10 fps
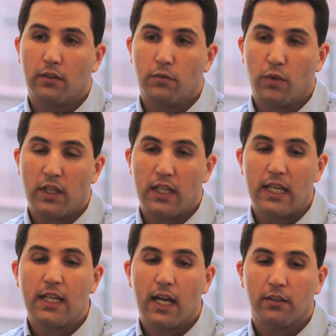when
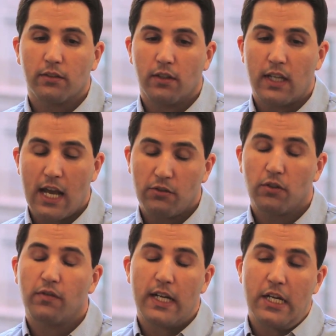the index, the
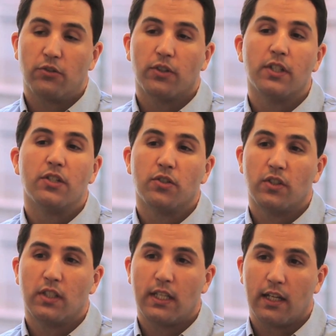National Financial
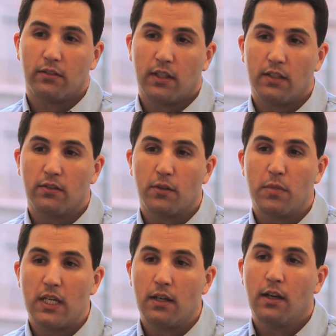Conditions Index, tends to
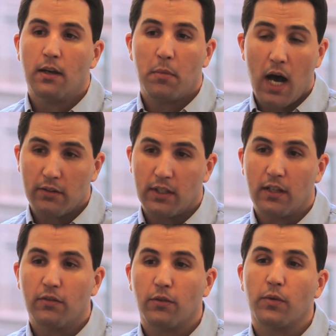be
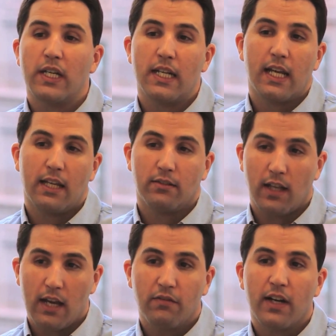positive or indicates
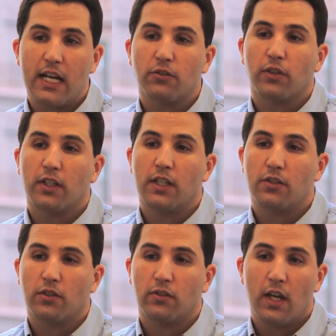tight financial
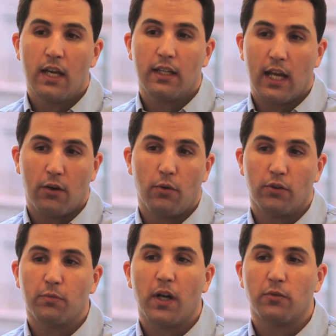conditions, that
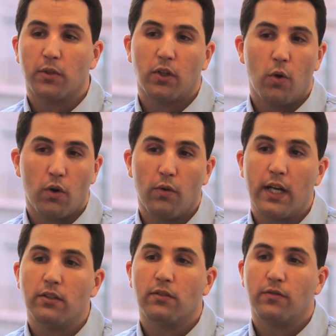corresponds with lower
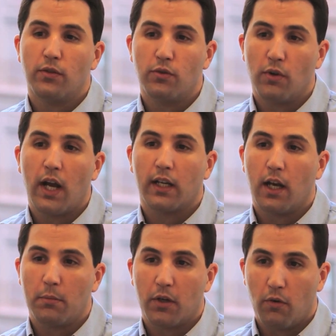rates of future
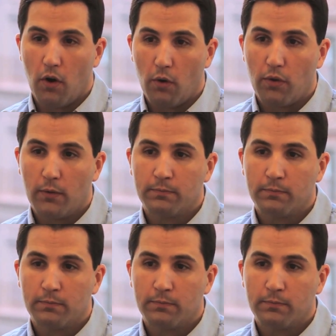economic growth.